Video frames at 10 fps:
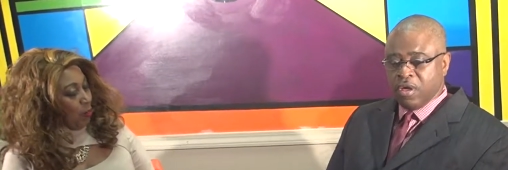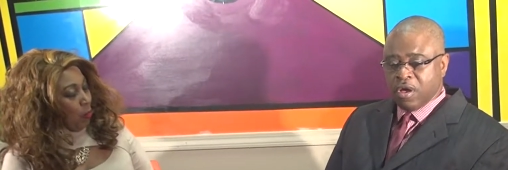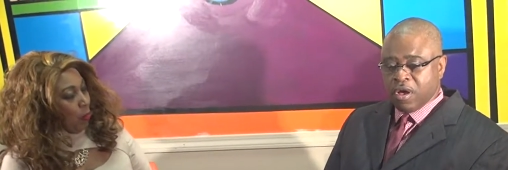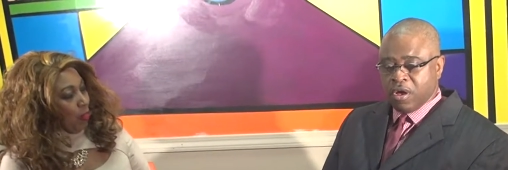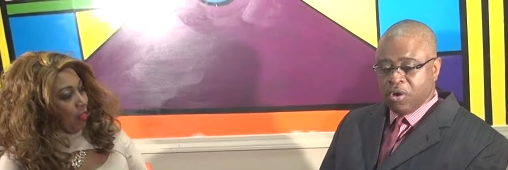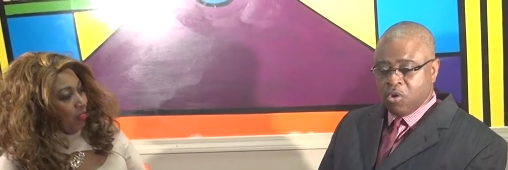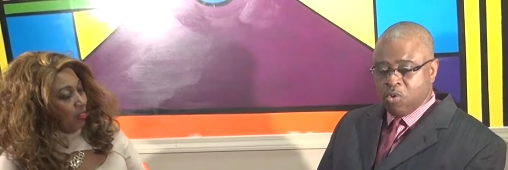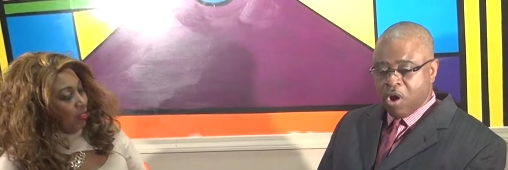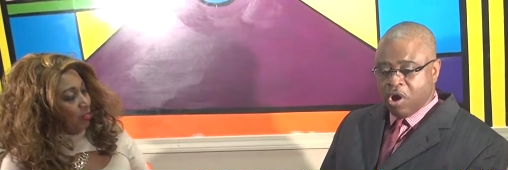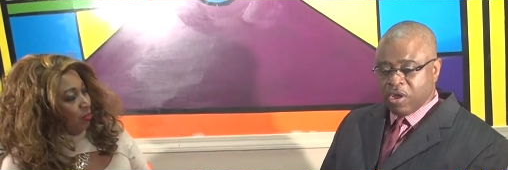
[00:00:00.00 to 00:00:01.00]
Speaker 1: to uh,
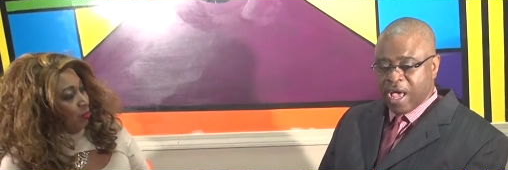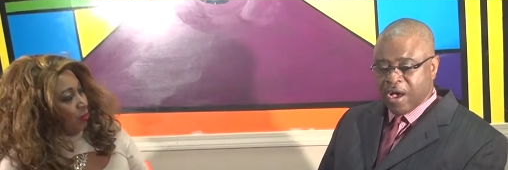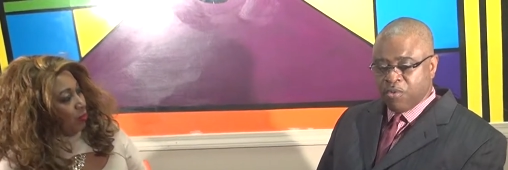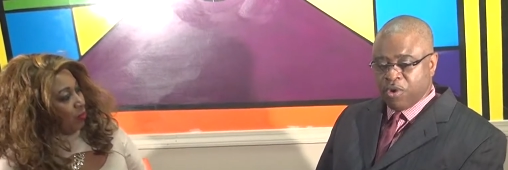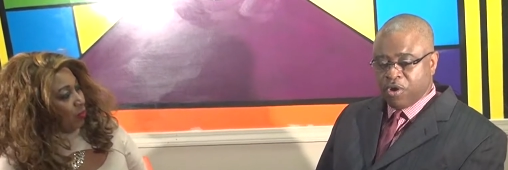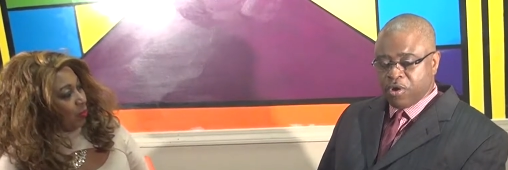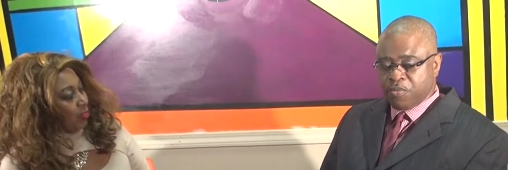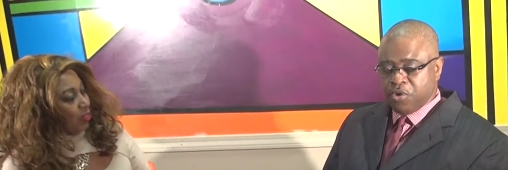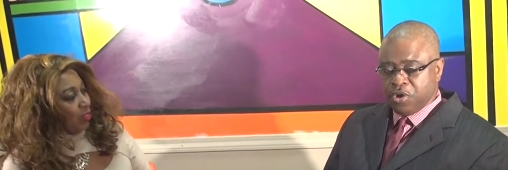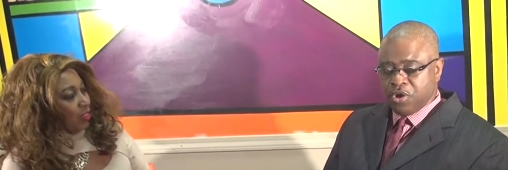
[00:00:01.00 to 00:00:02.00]
go all out. We're going to
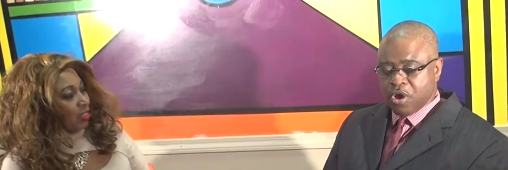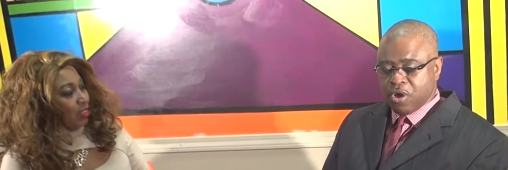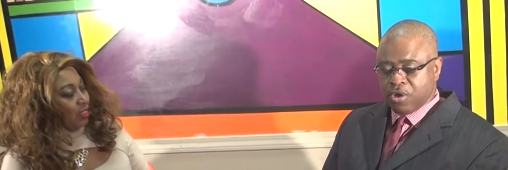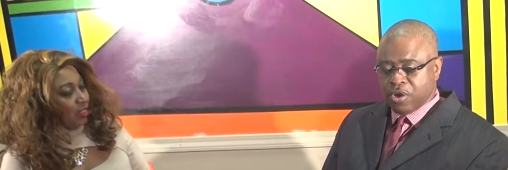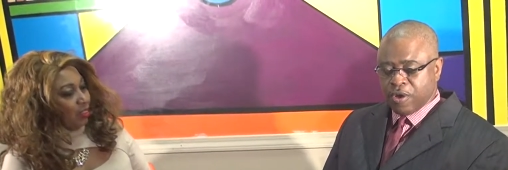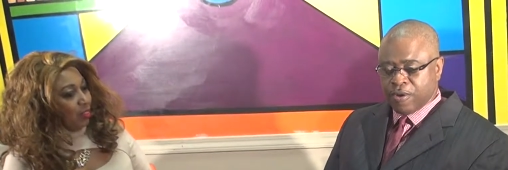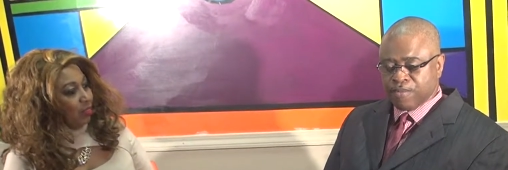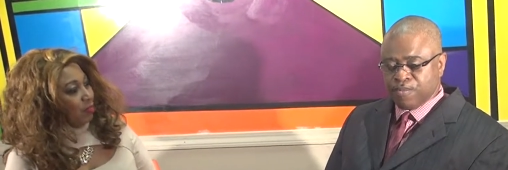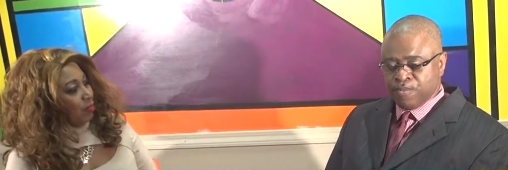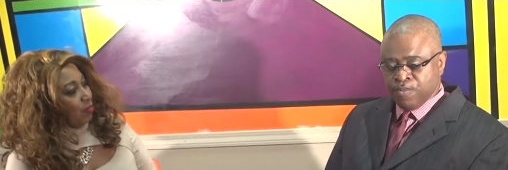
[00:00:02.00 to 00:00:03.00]
put it on um,